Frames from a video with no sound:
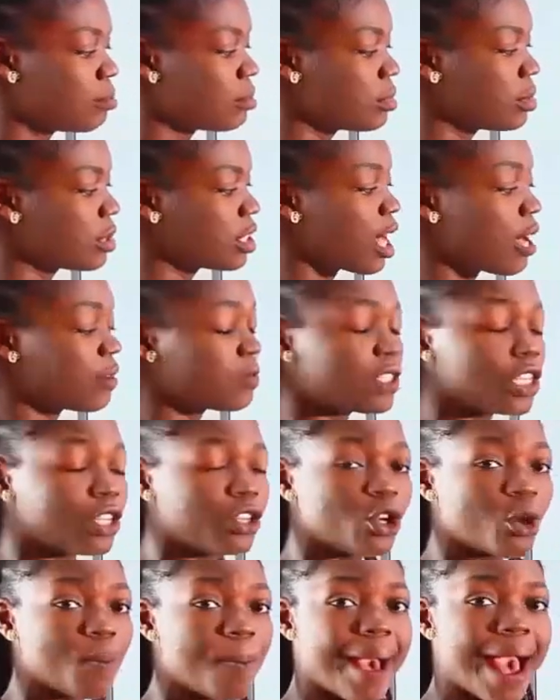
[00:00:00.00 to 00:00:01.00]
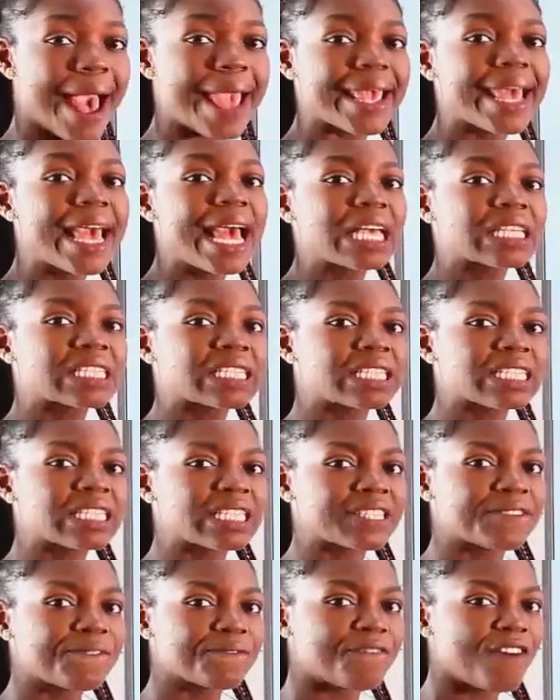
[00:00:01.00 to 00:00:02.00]
stuffs did you buy?
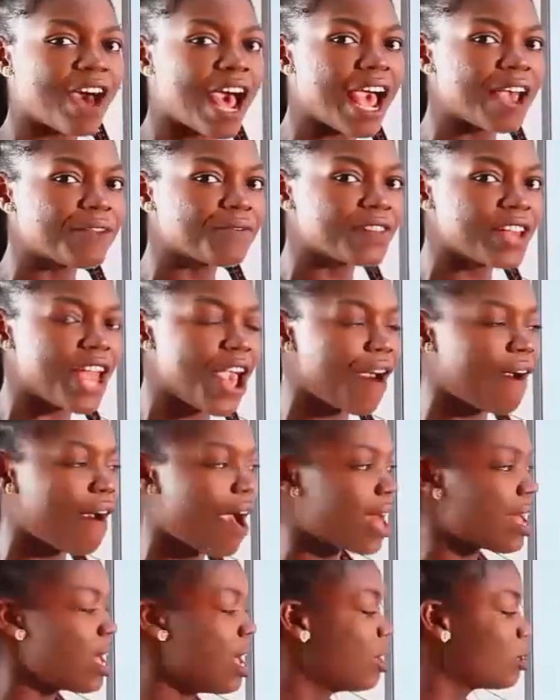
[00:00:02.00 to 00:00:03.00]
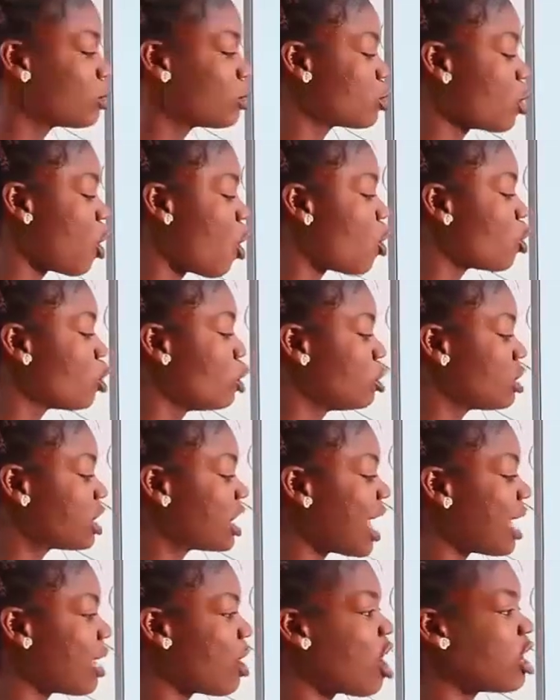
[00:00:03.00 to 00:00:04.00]
65 naira. So you
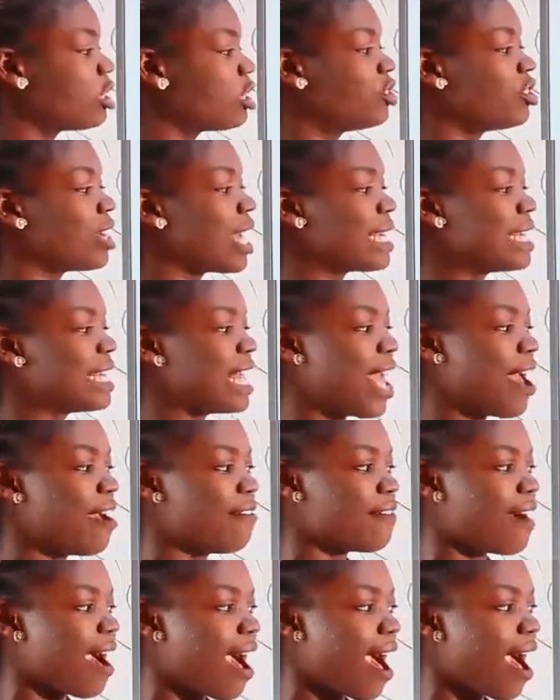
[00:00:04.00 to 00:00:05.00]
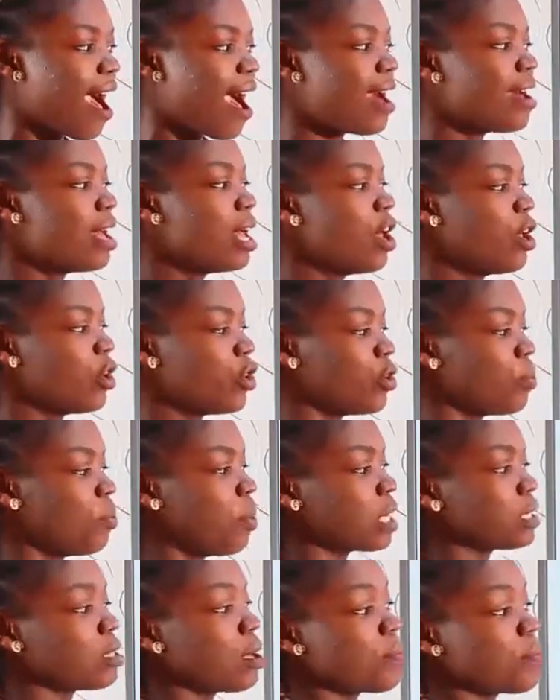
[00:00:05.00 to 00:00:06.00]
say 100 naira, you
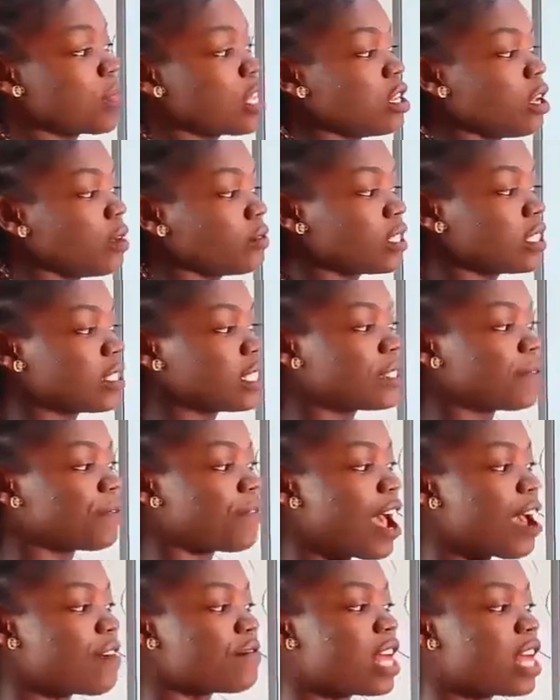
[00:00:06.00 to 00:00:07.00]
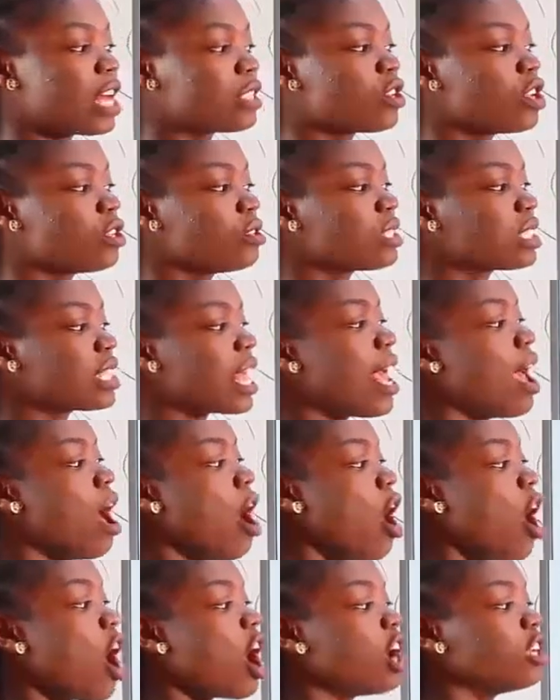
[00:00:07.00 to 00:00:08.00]
bought something of 65 naira. So you say
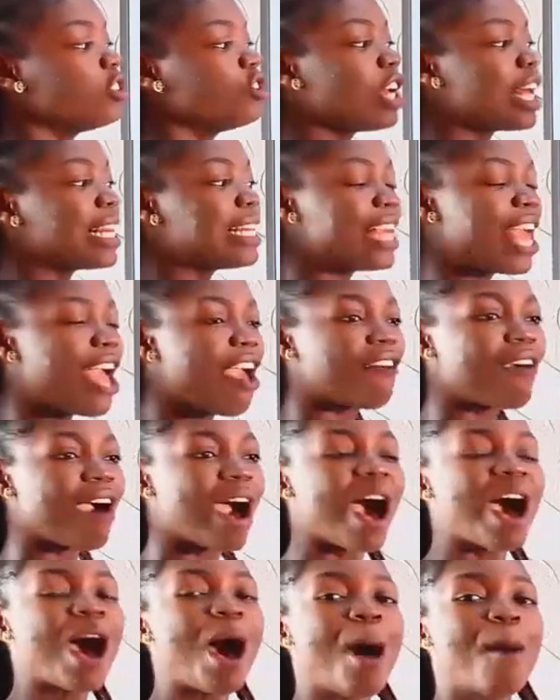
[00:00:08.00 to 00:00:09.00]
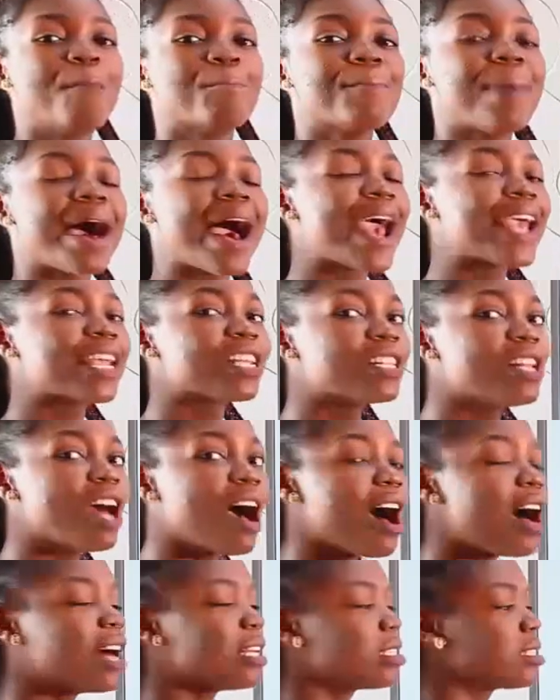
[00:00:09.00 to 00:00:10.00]
100 naira
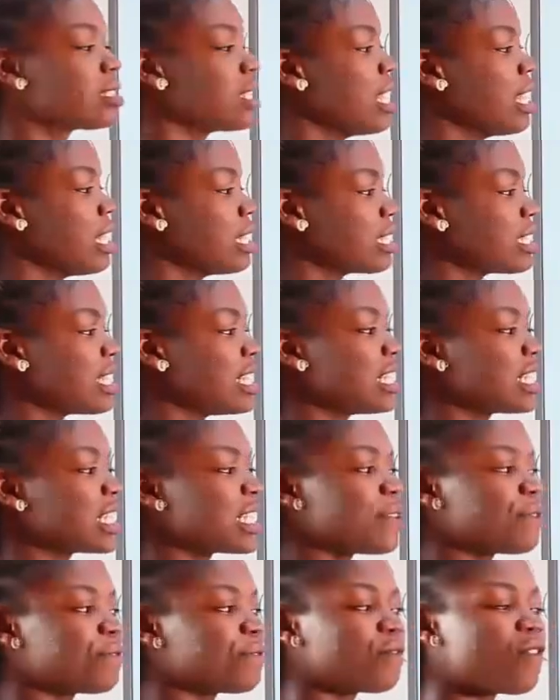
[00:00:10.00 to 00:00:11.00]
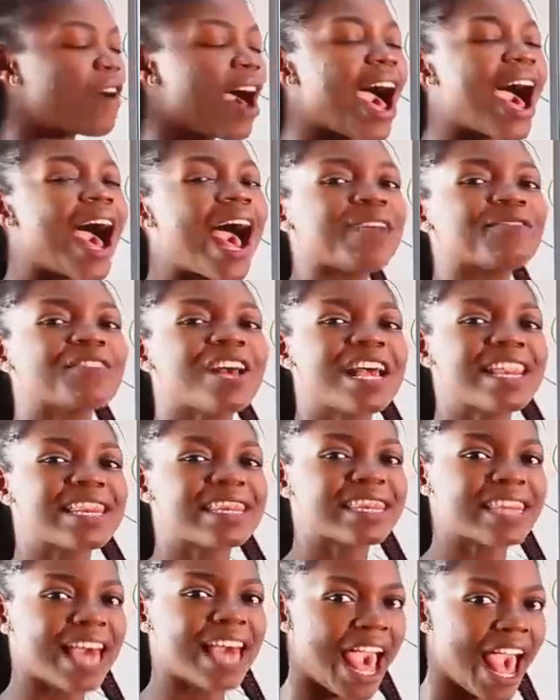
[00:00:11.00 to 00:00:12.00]
minus 65
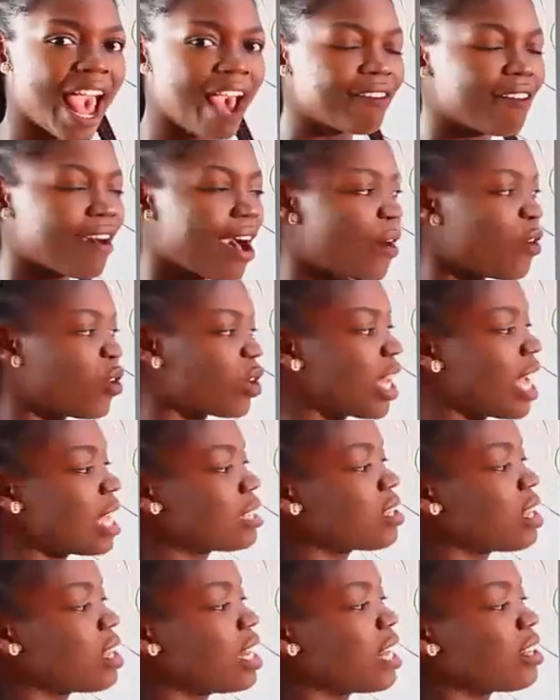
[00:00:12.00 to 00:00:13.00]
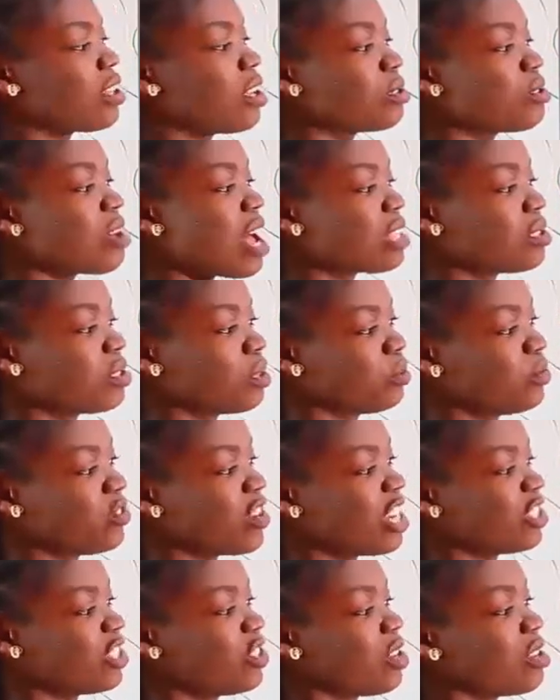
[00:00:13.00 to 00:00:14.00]
naira. Okay, so let us do a
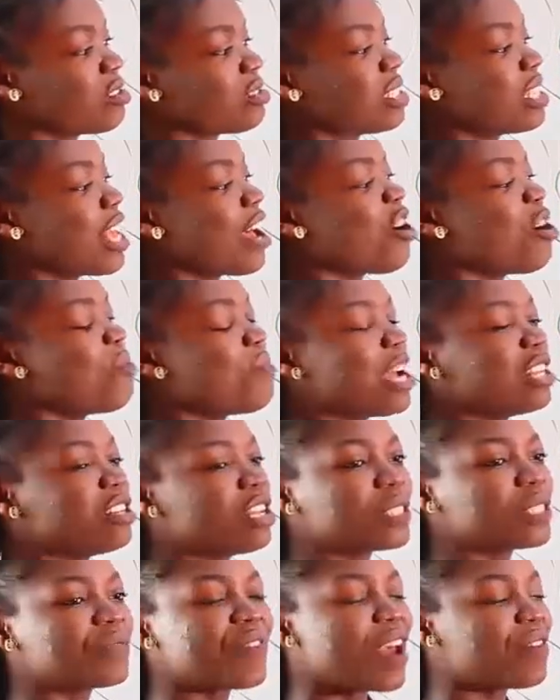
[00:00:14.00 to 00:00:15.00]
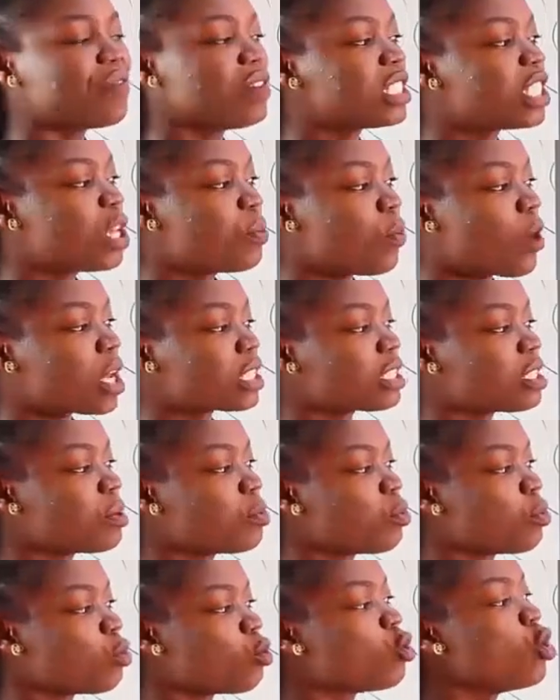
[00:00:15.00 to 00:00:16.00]
subtraction. 0 minus 5, is it
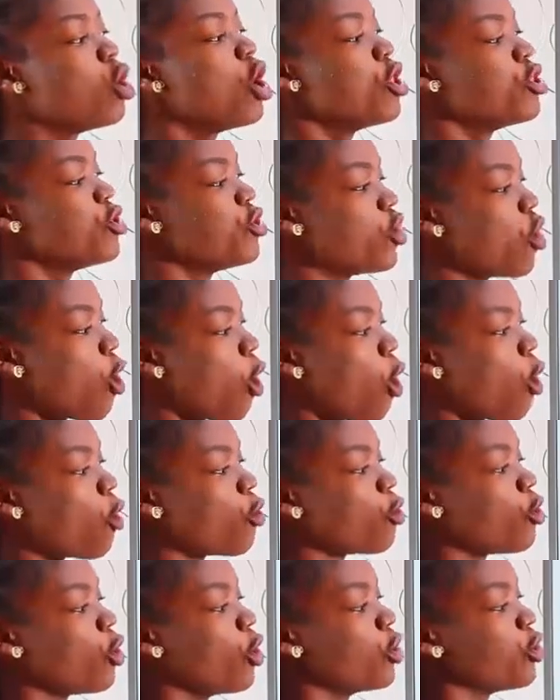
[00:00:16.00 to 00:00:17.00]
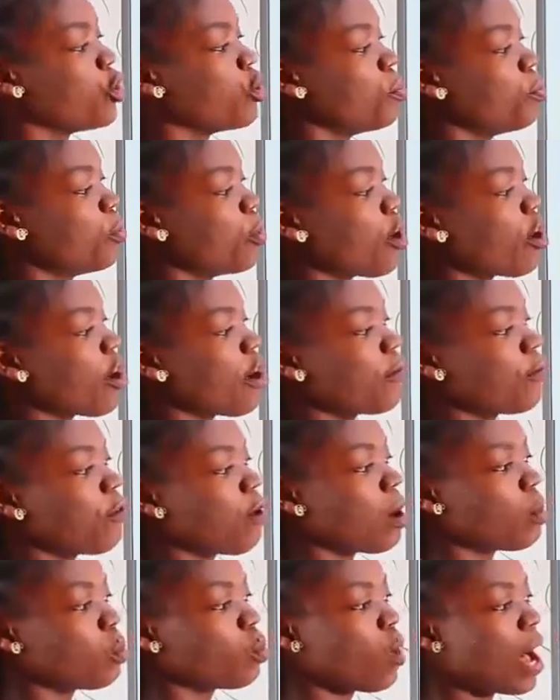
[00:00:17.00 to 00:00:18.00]
possible? No. You borrow
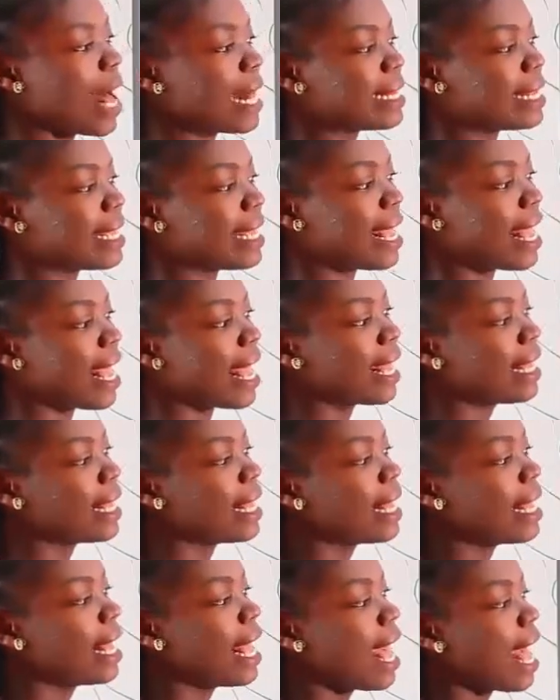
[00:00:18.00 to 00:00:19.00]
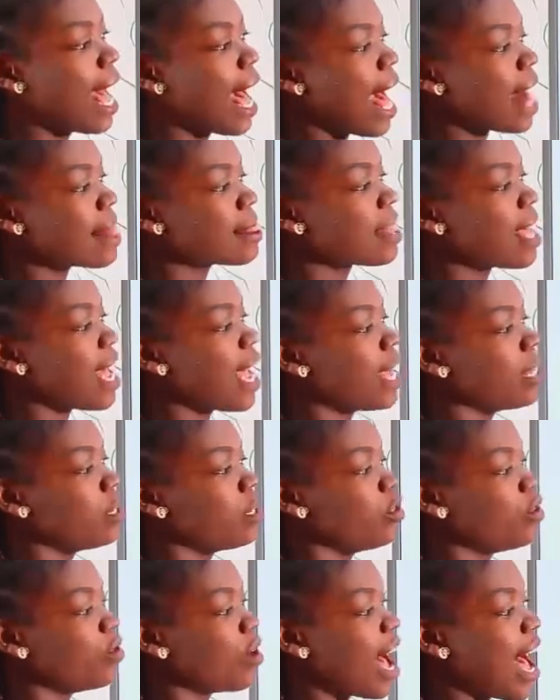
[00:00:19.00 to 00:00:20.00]
from 1 here, and
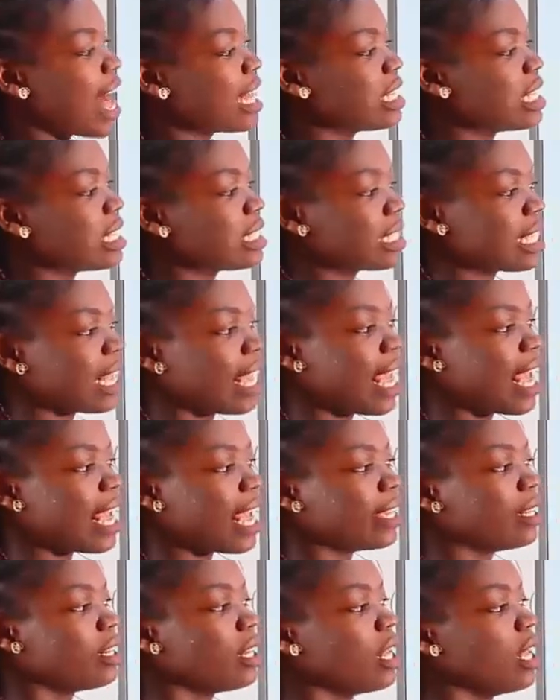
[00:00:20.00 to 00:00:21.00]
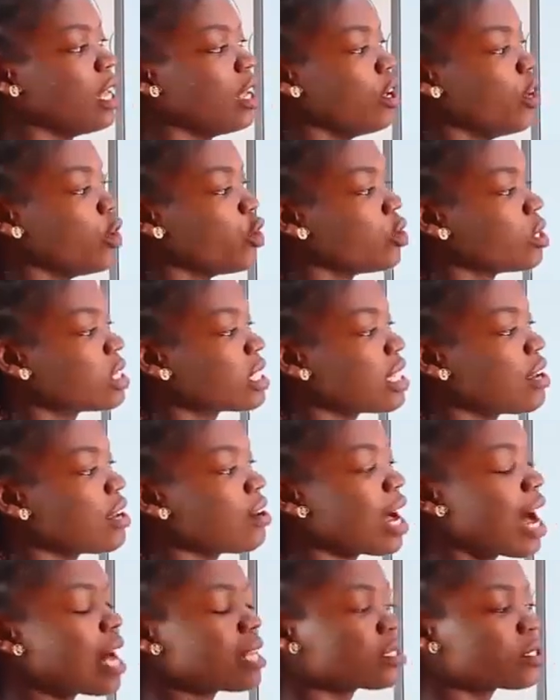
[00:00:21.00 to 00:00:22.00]
then you add it here. You still
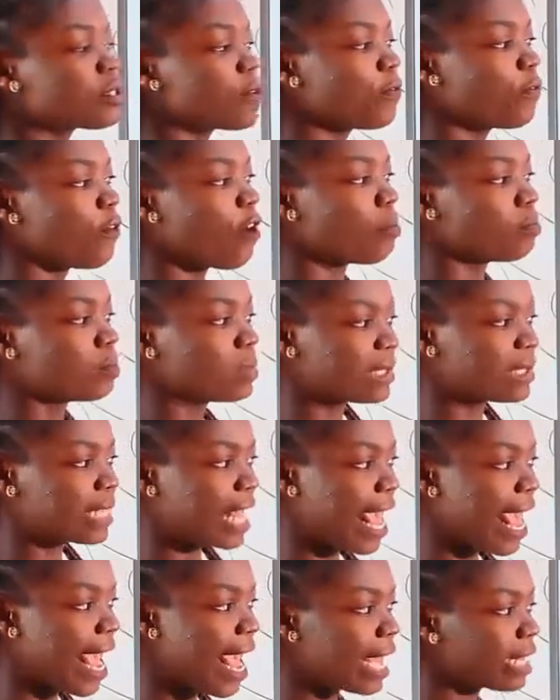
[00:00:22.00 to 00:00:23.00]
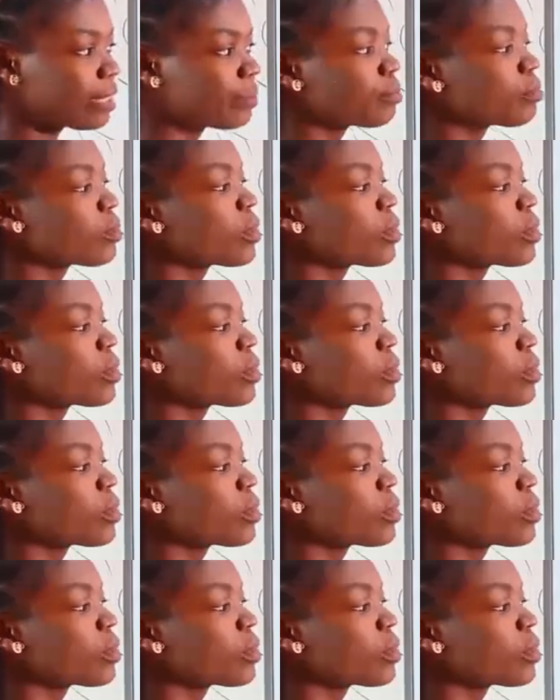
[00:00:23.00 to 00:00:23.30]
cancel from 10.